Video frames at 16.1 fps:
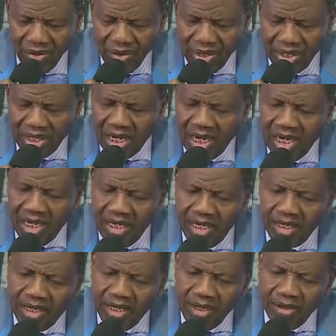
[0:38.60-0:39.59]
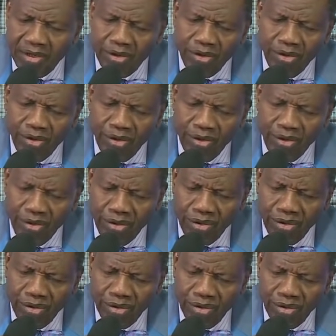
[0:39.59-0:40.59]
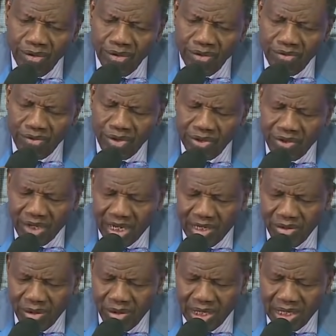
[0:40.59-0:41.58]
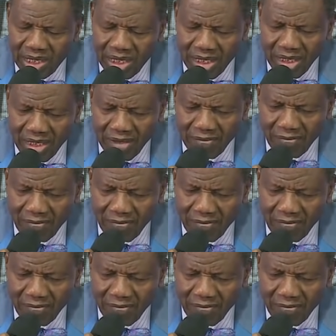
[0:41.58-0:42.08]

We thank you for January.